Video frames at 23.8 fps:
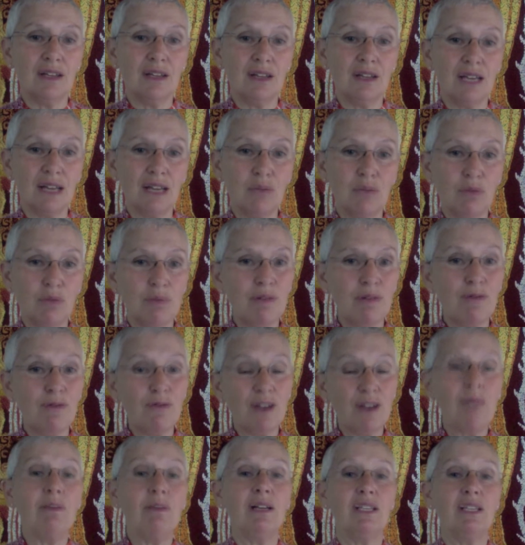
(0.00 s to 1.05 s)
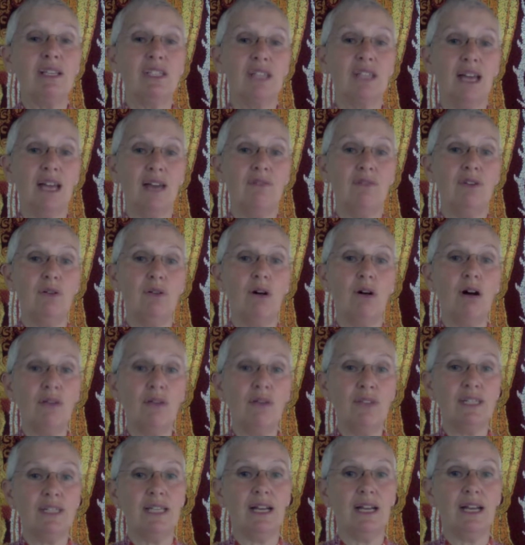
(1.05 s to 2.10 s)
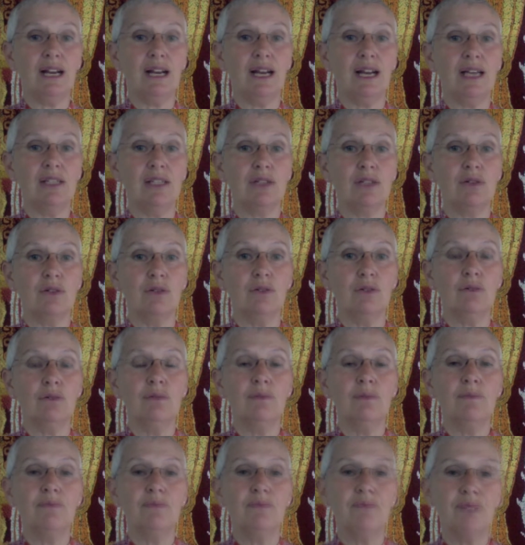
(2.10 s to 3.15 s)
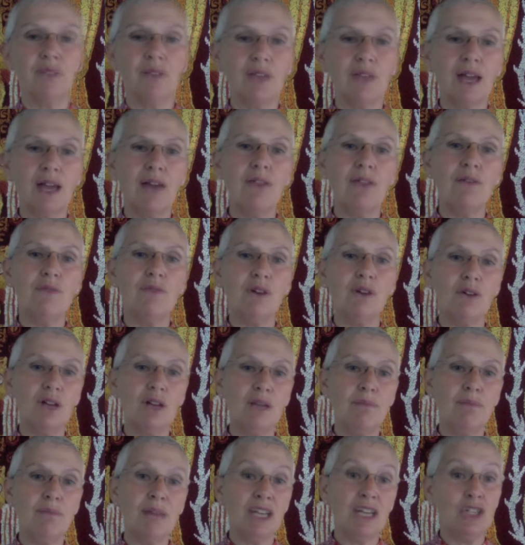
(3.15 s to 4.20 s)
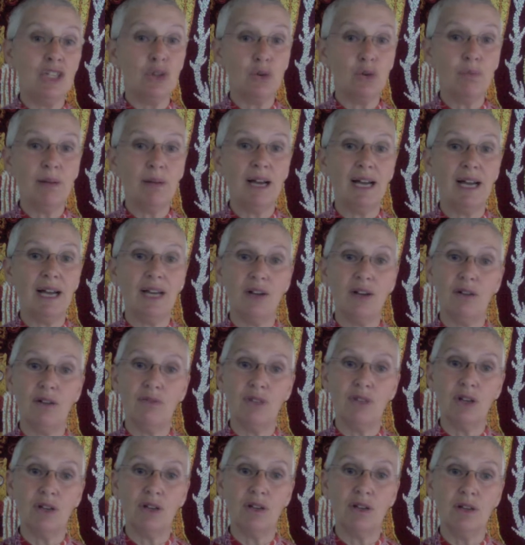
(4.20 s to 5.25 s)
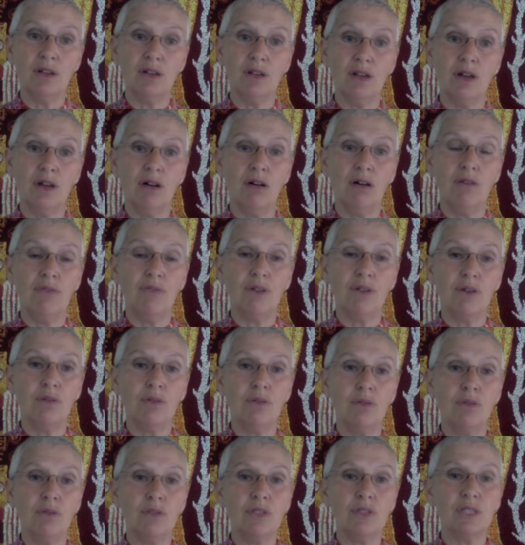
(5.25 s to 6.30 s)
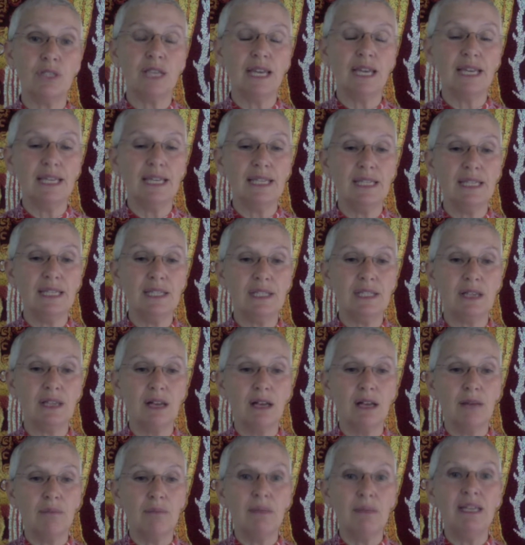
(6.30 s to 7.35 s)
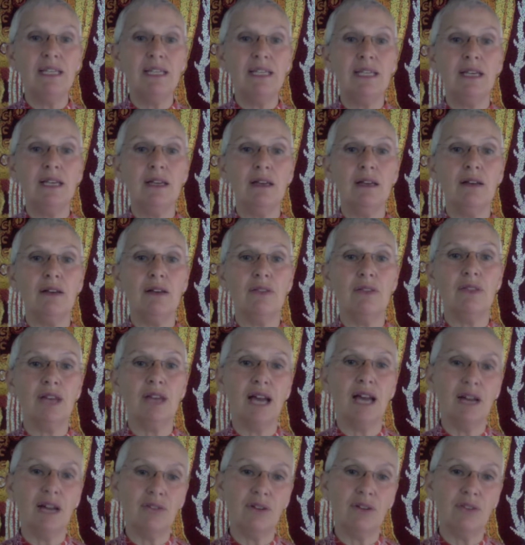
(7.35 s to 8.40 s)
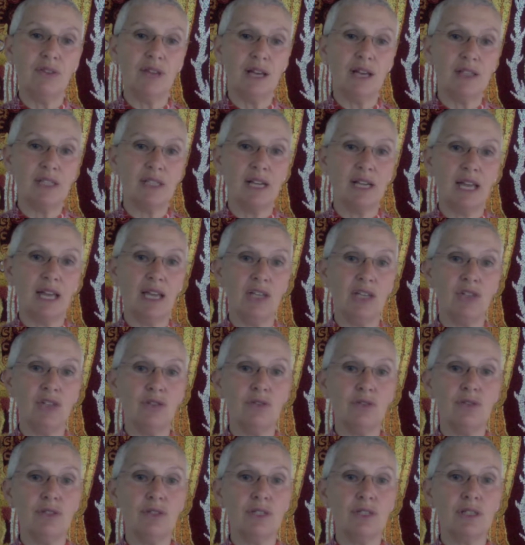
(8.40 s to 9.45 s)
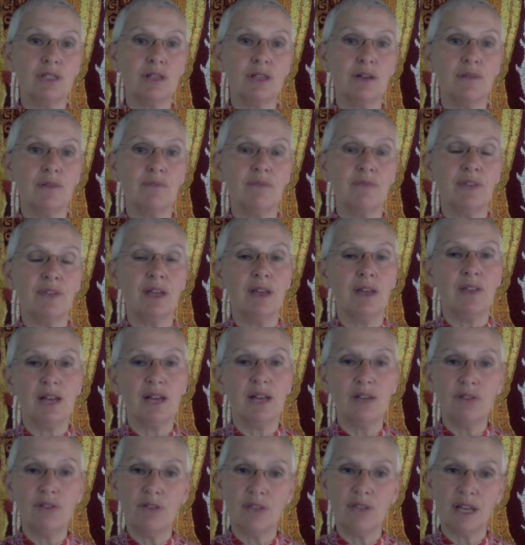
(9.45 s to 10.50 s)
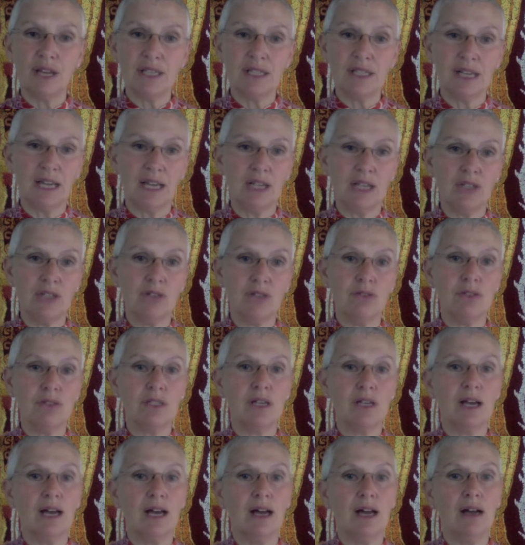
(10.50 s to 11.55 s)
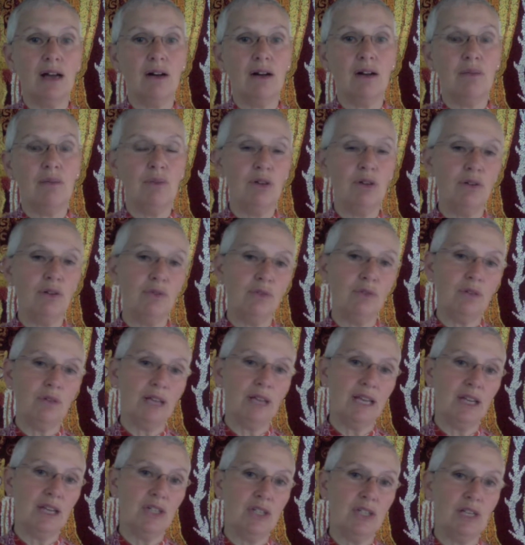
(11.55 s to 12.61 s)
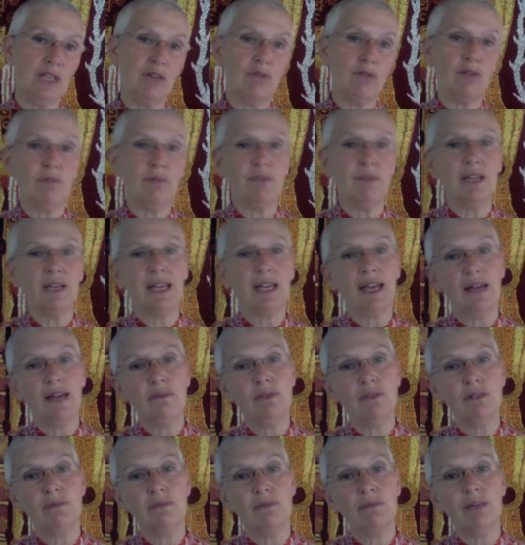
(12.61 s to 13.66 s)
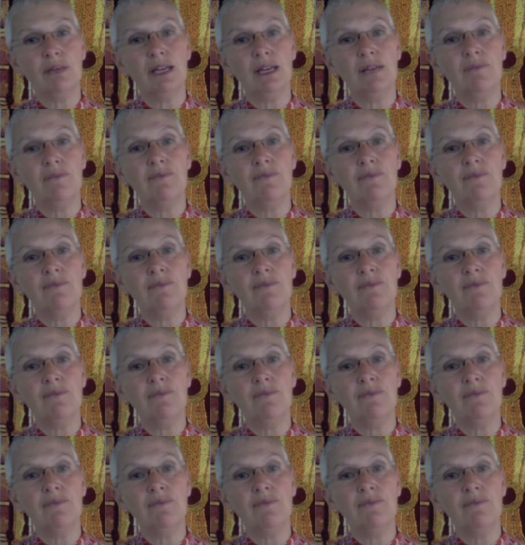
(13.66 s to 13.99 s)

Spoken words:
it would be fabulous to have you on the teleclass call. The other very magical part of the course is meeting the 100,000 angels. The 100,000 angels are a beautiful energy group that came to me